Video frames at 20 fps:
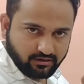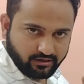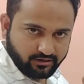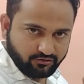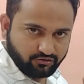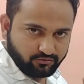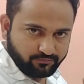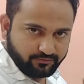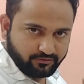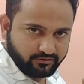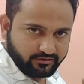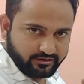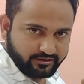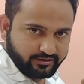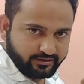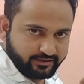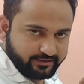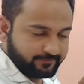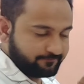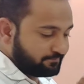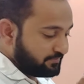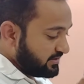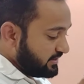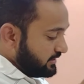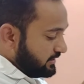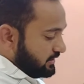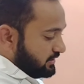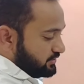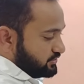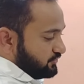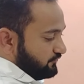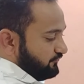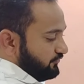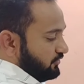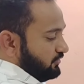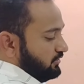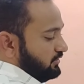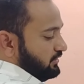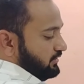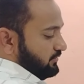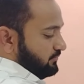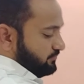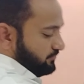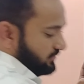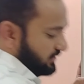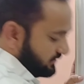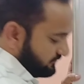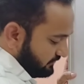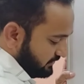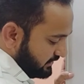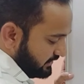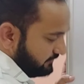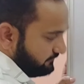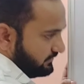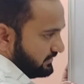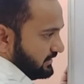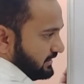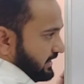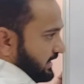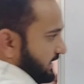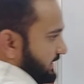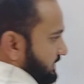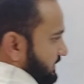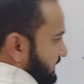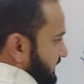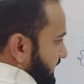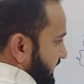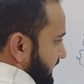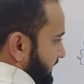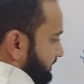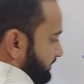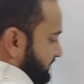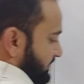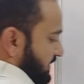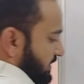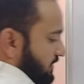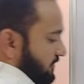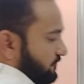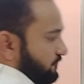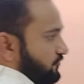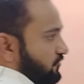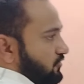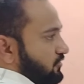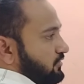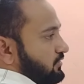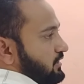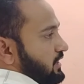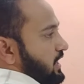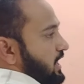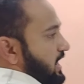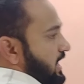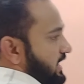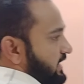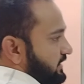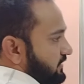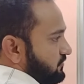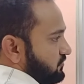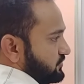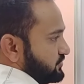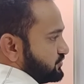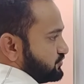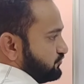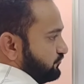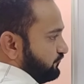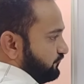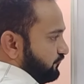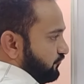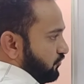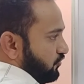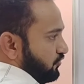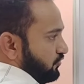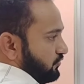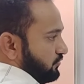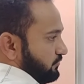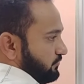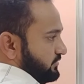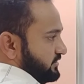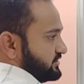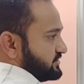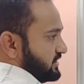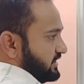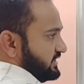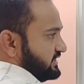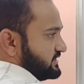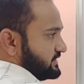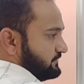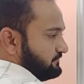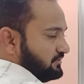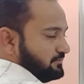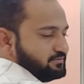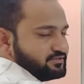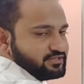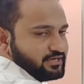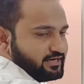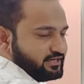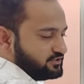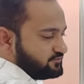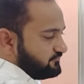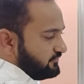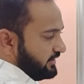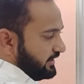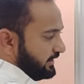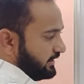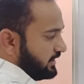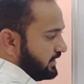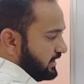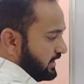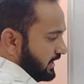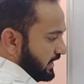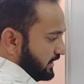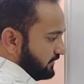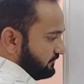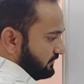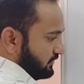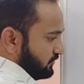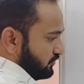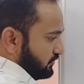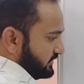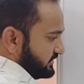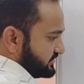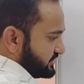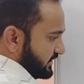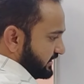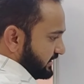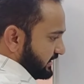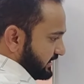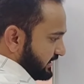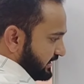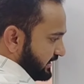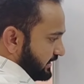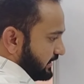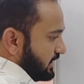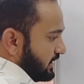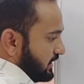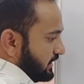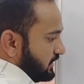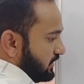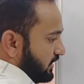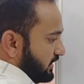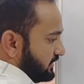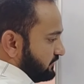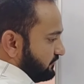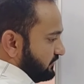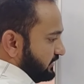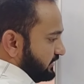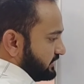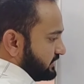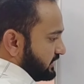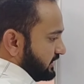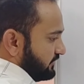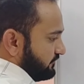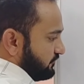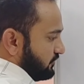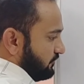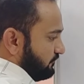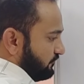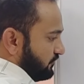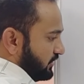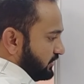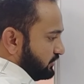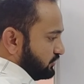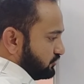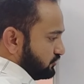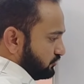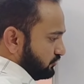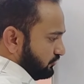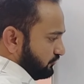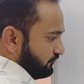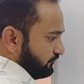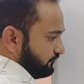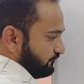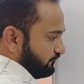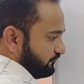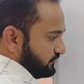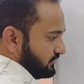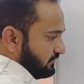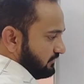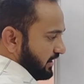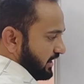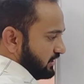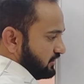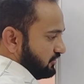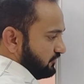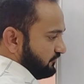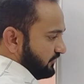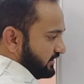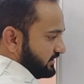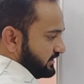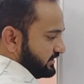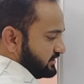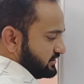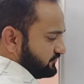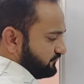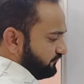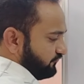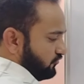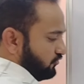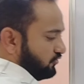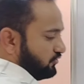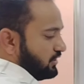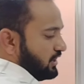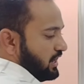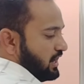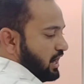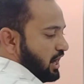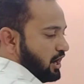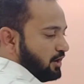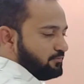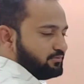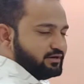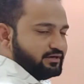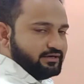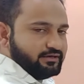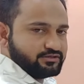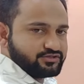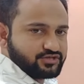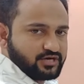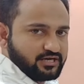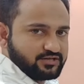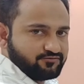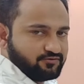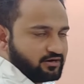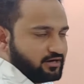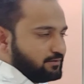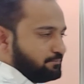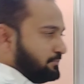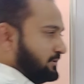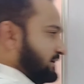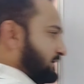I hope you're getting it. So for, it will leave one line again. For I equals to 4, this condition will be satisfied. It will go inside again. Now it will iterate from 1 to the value of I, that is 4. How many stars will get